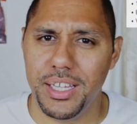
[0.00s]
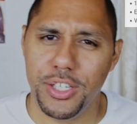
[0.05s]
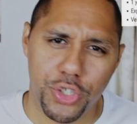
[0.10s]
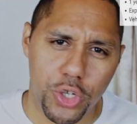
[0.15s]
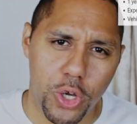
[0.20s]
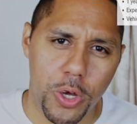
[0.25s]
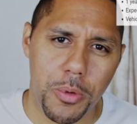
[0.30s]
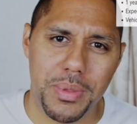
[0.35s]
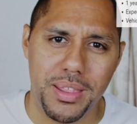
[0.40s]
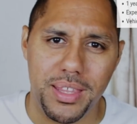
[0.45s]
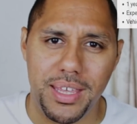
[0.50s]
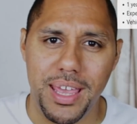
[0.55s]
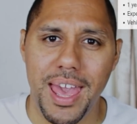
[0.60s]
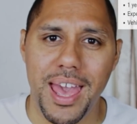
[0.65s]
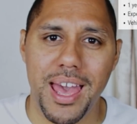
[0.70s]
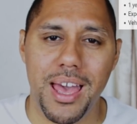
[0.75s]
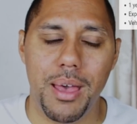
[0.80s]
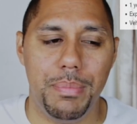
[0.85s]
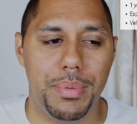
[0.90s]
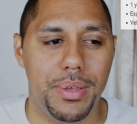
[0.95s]
He showed me the
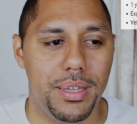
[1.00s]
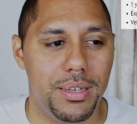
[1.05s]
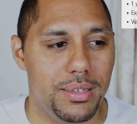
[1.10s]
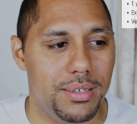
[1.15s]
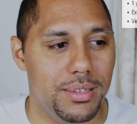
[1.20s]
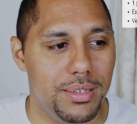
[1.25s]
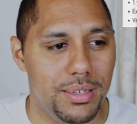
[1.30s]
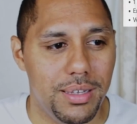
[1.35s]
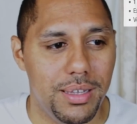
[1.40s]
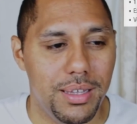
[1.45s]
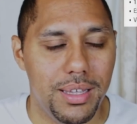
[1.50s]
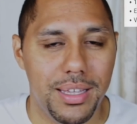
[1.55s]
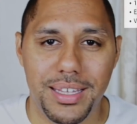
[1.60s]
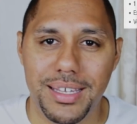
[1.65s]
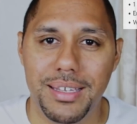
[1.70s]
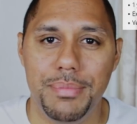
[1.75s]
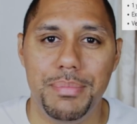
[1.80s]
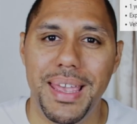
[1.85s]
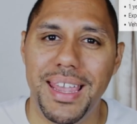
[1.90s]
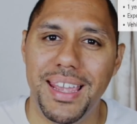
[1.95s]
app, and
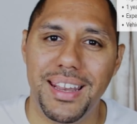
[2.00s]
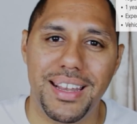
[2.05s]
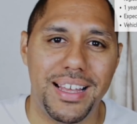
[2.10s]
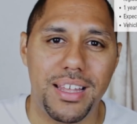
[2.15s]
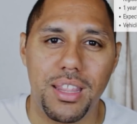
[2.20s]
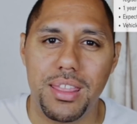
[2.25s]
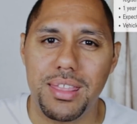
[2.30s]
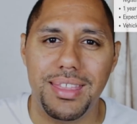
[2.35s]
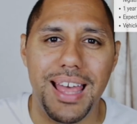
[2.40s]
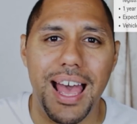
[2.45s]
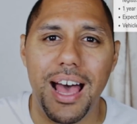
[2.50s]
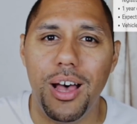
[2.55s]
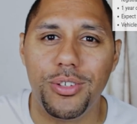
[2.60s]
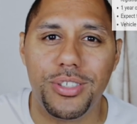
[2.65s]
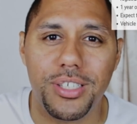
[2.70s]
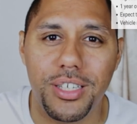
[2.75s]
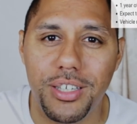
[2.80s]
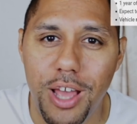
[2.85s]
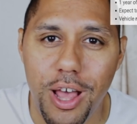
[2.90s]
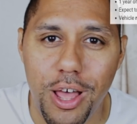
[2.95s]
he made like
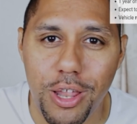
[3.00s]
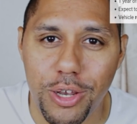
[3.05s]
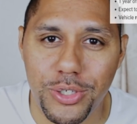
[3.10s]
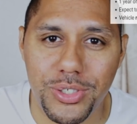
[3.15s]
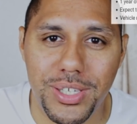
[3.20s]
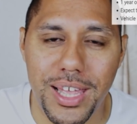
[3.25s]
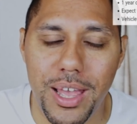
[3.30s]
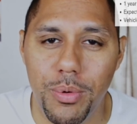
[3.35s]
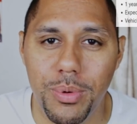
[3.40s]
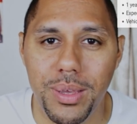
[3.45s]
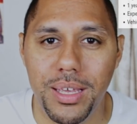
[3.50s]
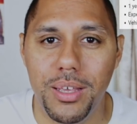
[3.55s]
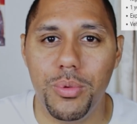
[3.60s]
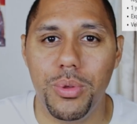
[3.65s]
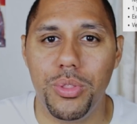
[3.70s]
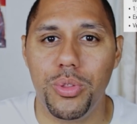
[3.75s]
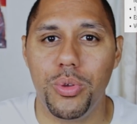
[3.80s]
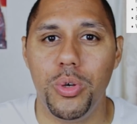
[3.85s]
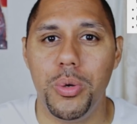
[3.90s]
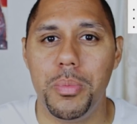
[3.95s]
$1,000 that week
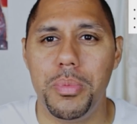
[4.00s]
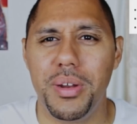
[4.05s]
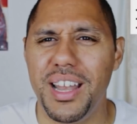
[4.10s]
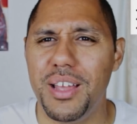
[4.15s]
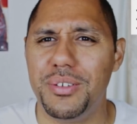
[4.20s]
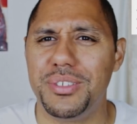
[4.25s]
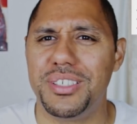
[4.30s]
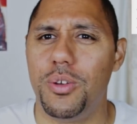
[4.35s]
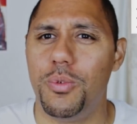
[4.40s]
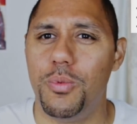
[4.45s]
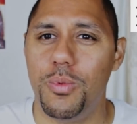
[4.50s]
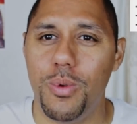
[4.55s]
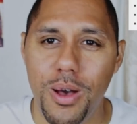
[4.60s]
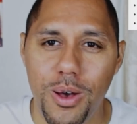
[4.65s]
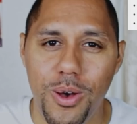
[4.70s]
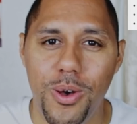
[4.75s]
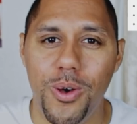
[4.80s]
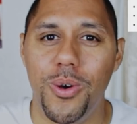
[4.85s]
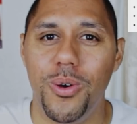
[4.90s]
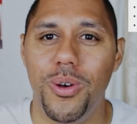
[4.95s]
with Uber, and I was like,
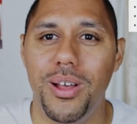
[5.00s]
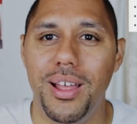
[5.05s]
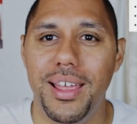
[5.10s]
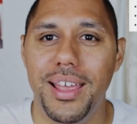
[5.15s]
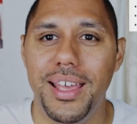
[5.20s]
whoa,